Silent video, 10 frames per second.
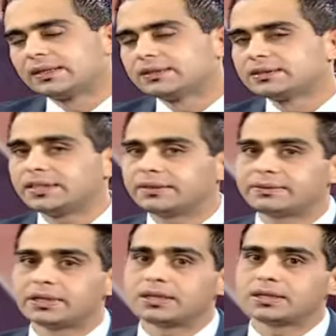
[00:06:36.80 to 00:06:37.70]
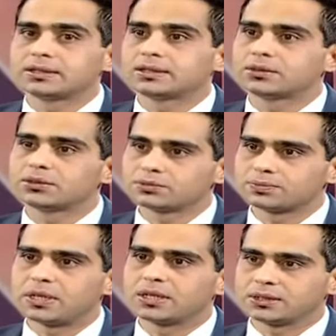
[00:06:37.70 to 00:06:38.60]
See, uh, the
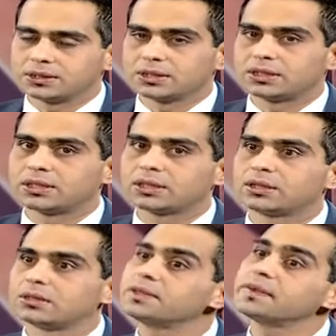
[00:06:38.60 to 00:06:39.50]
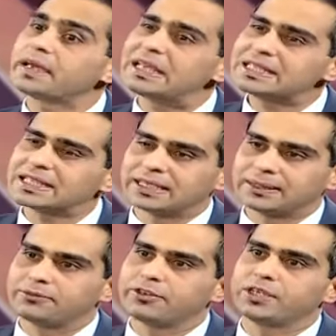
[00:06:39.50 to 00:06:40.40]
good part, uh, any
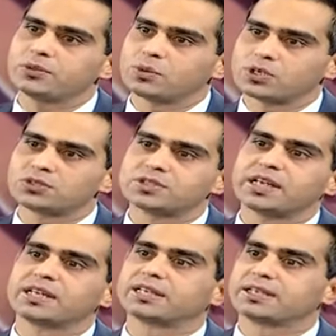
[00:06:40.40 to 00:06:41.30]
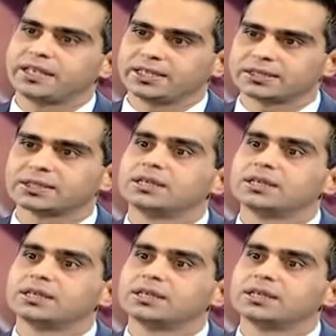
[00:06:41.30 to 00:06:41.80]
time where you want to try and create